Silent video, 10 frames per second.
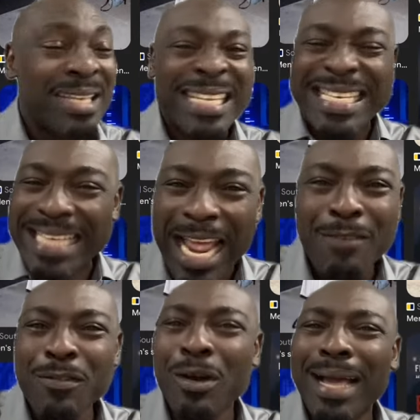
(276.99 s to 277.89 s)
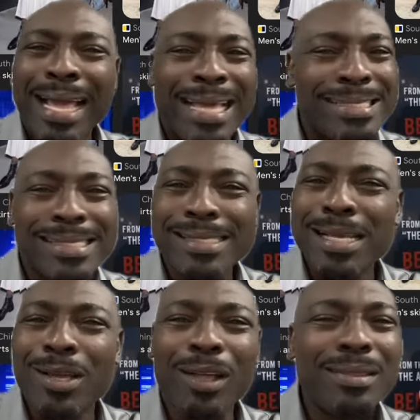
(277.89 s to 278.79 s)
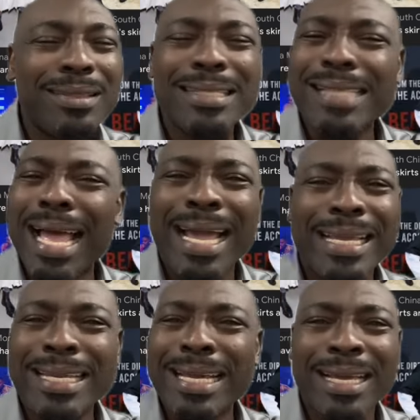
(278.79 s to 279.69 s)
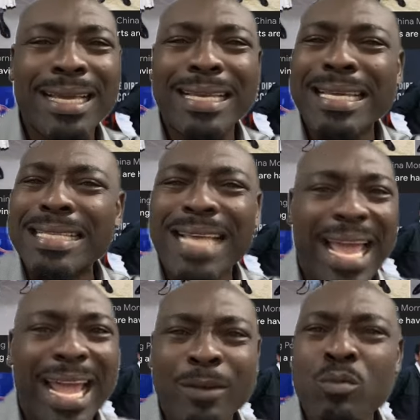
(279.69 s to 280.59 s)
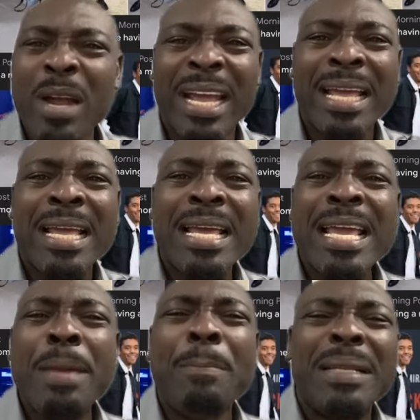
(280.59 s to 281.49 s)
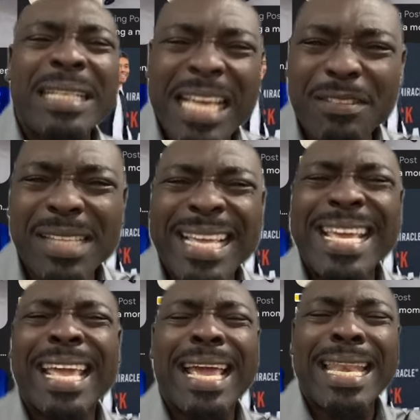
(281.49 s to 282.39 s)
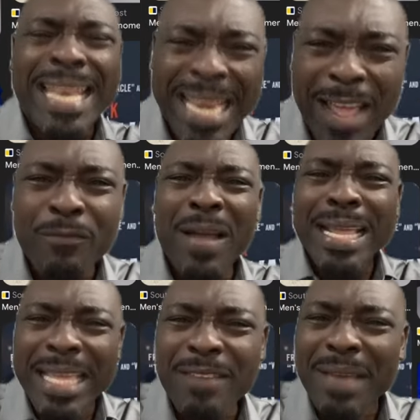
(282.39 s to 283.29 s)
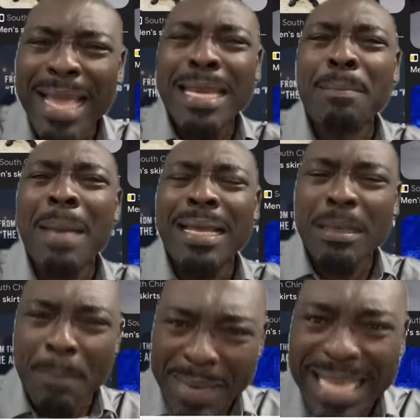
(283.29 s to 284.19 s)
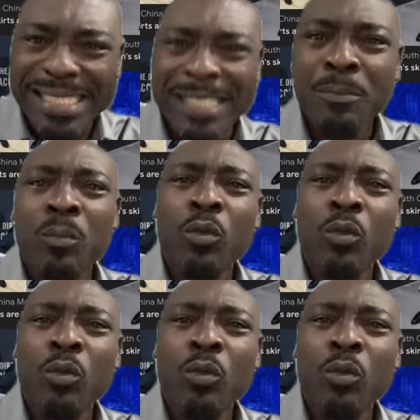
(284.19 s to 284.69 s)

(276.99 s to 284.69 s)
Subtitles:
The devil has got this idea in his head where he believes that he can never give any man a blessing